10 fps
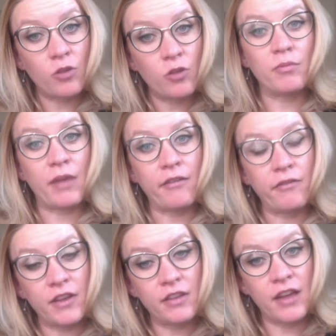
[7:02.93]
what it might
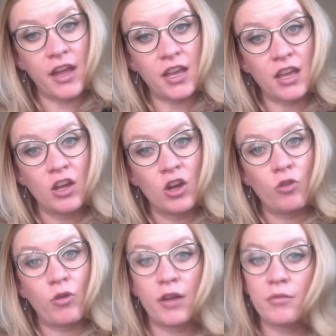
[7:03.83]
feel like,
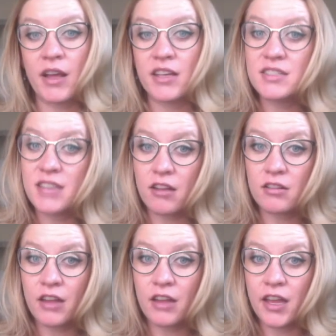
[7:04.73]
what it might
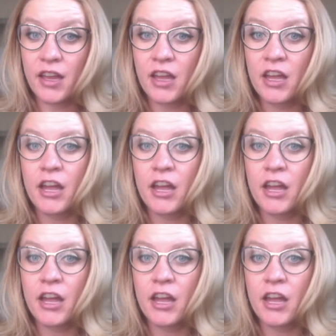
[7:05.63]
sound like,